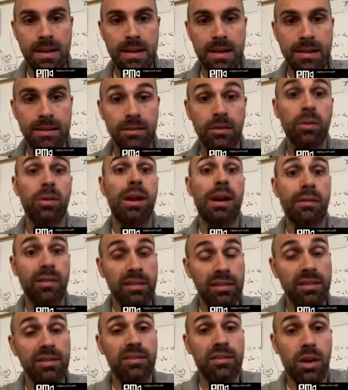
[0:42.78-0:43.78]
So we
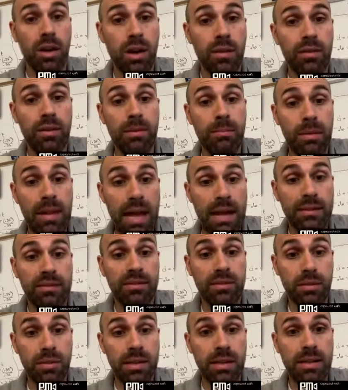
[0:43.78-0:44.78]
obviously start off with a black
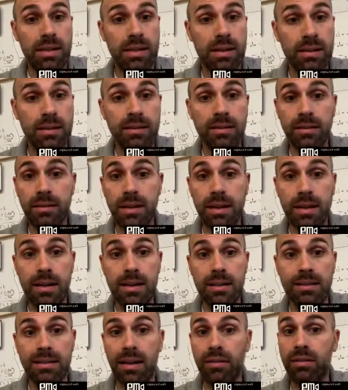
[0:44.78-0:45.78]
screen here.
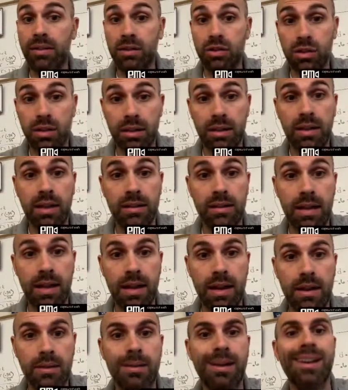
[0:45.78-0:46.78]
Definitely should have cut that
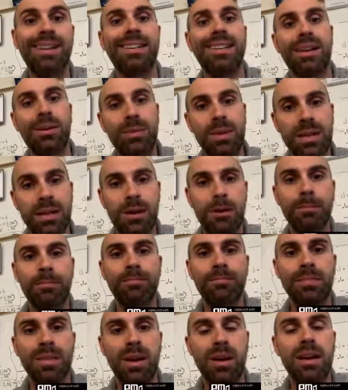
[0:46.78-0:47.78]
out. Here we go.
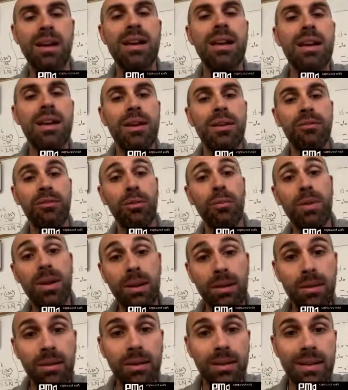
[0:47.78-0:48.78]
All right, so we are
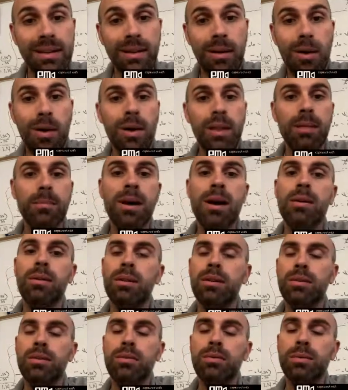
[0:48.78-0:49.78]
learning all about
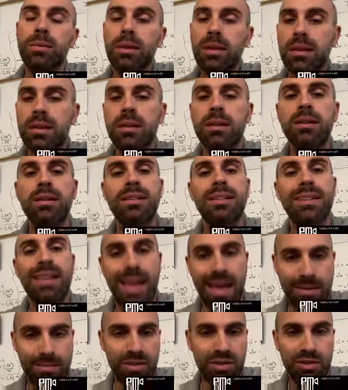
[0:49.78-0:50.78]
nuclear
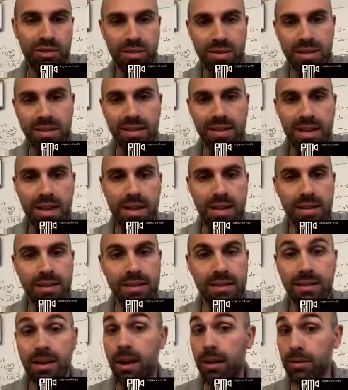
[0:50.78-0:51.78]
chemistry today.
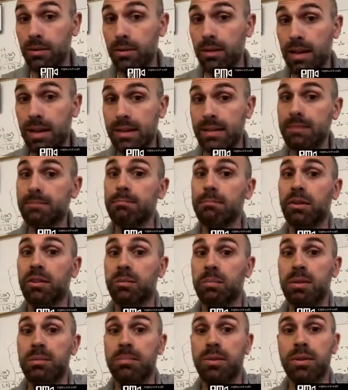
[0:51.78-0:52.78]
Underline it, must be
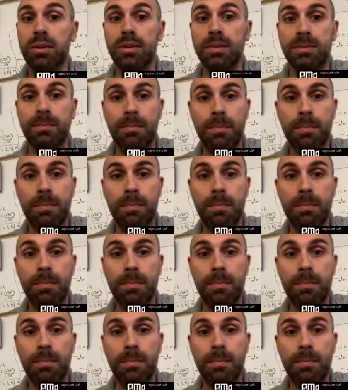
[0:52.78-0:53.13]
important.